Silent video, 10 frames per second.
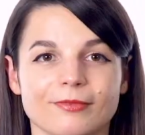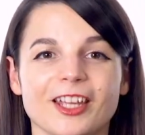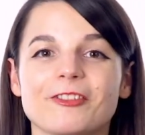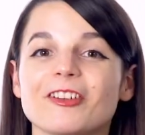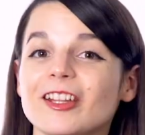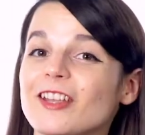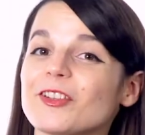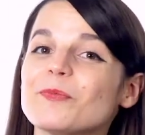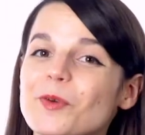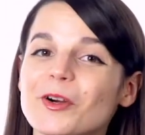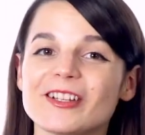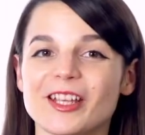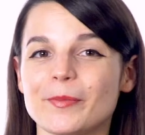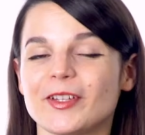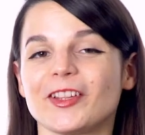And for even more
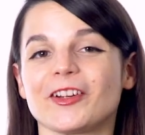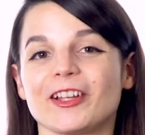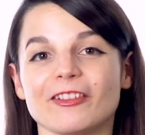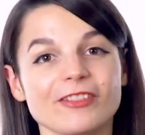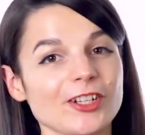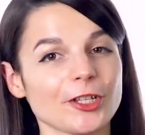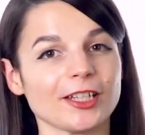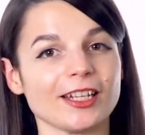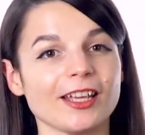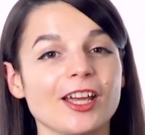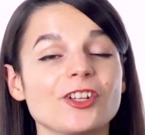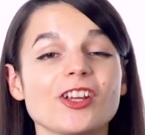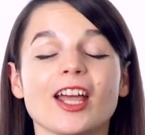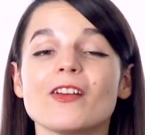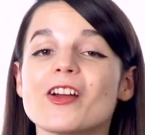tips on learning efficiently,
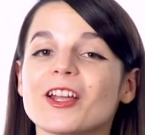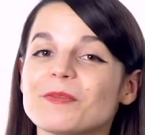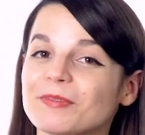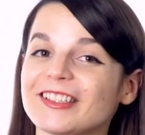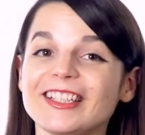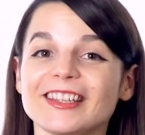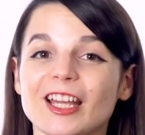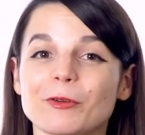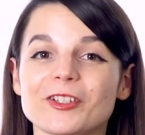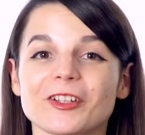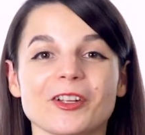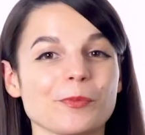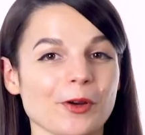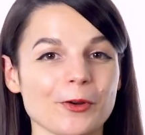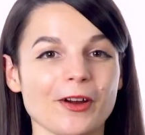check out our complete language learning
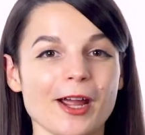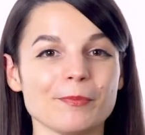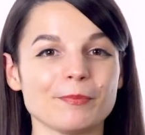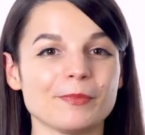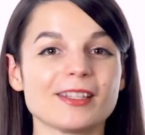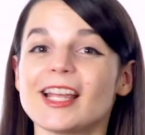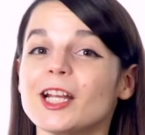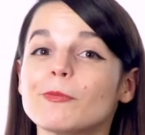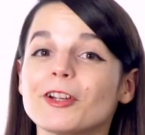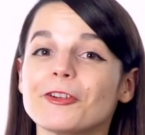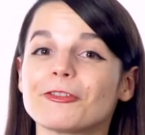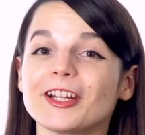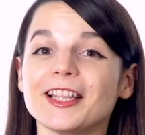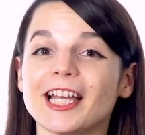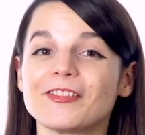program. Sign up for your
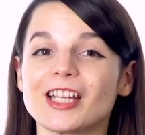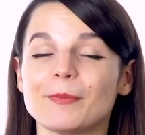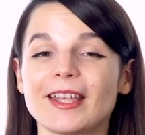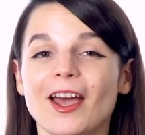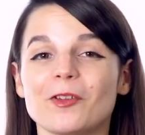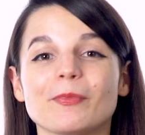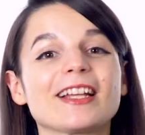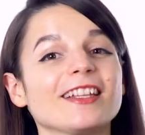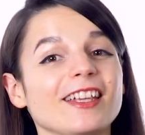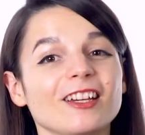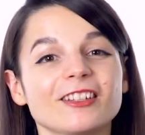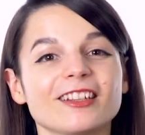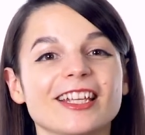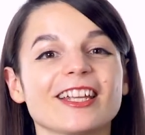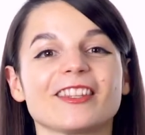free lifetime account by clicking on the
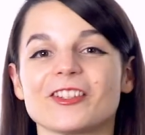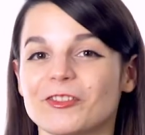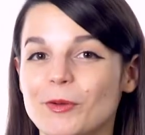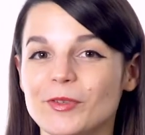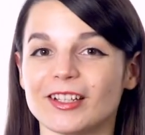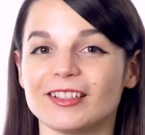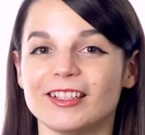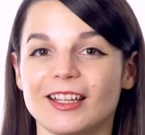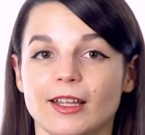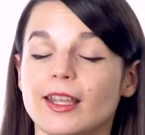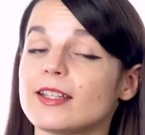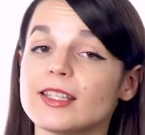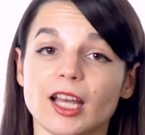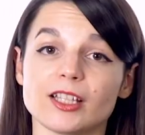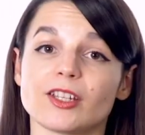link in the description. get
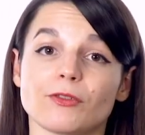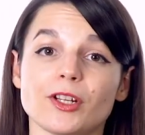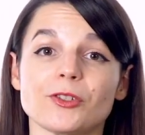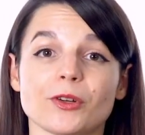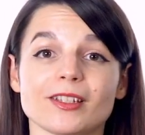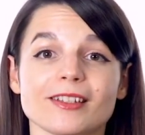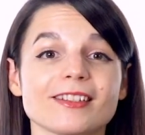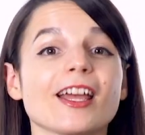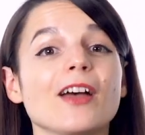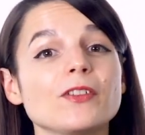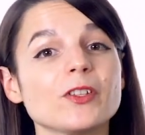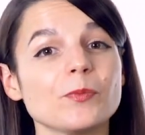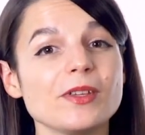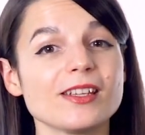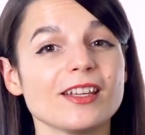tons of resources to have you
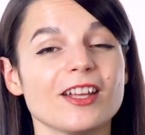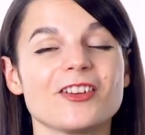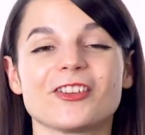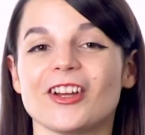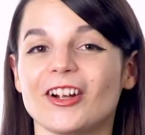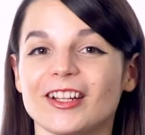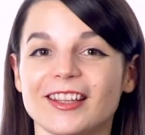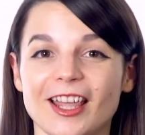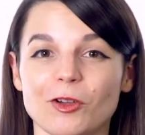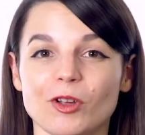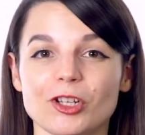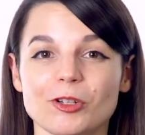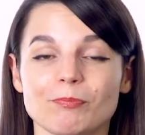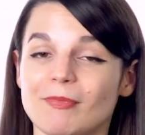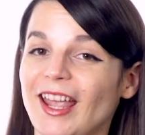speaking in your target language.
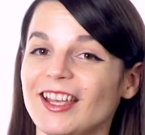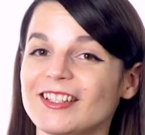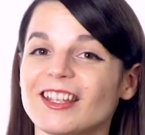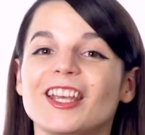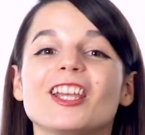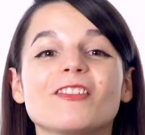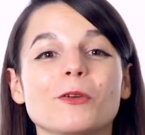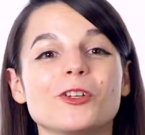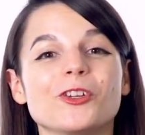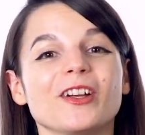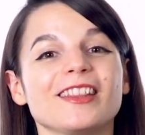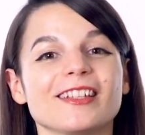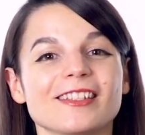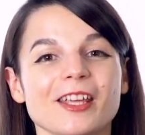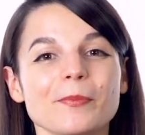And if you enjoyed
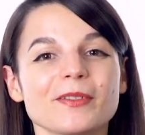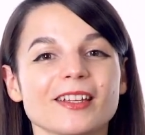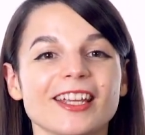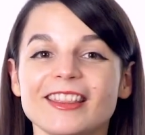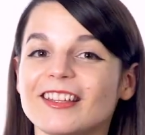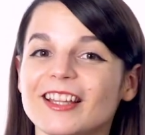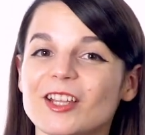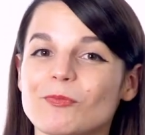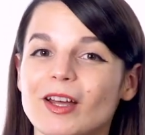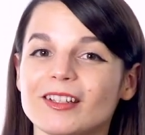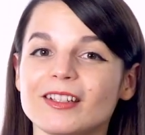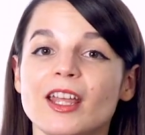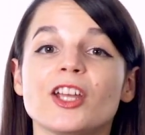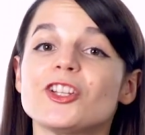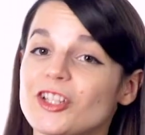these tips, hit the like button,
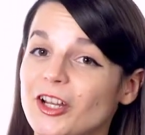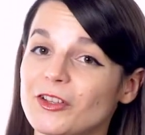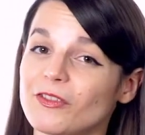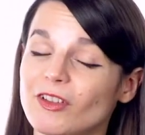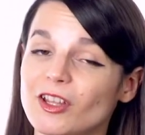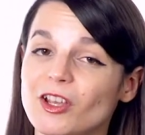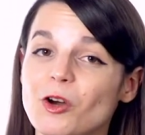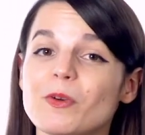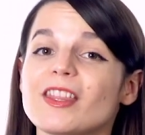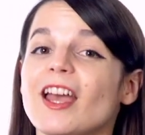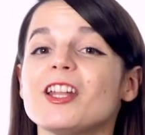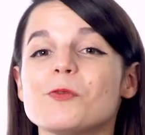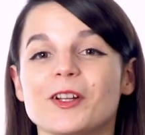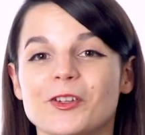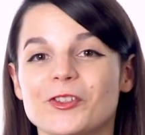share the video with
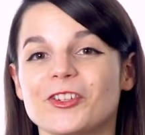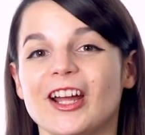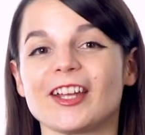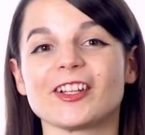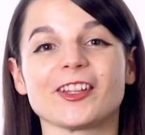anyone who's trying to